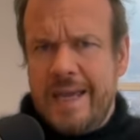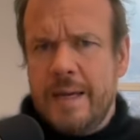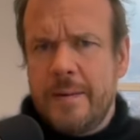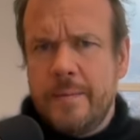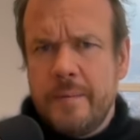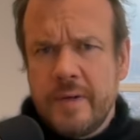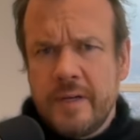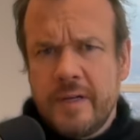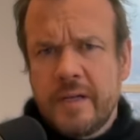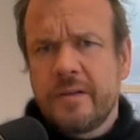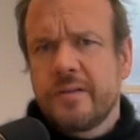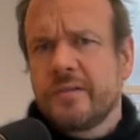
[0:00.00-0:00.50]

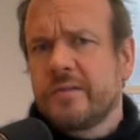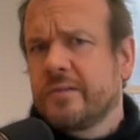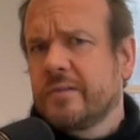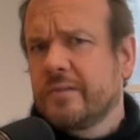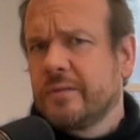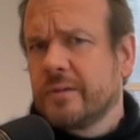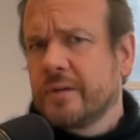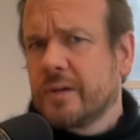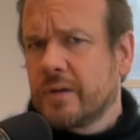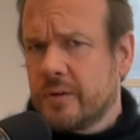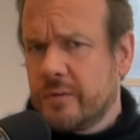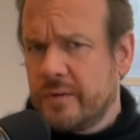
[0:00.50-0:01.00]
immanent
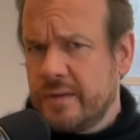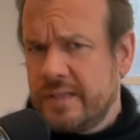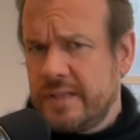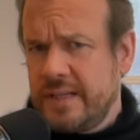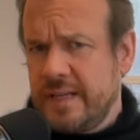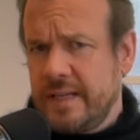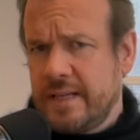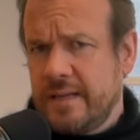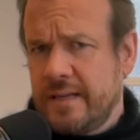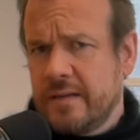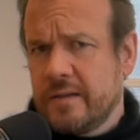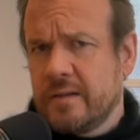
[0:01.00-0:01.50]

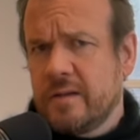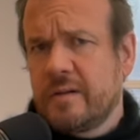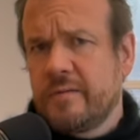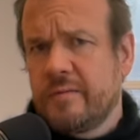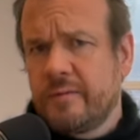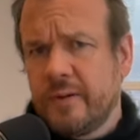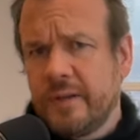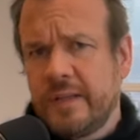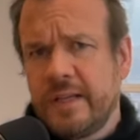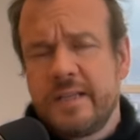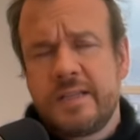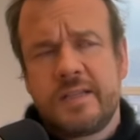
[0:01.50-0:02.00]
critique of
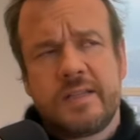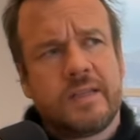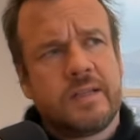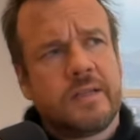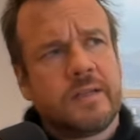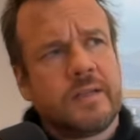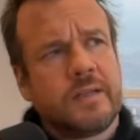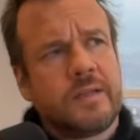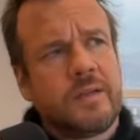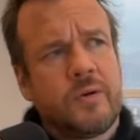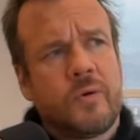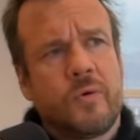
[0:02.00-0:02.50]

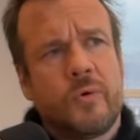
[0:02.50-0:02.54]
religion,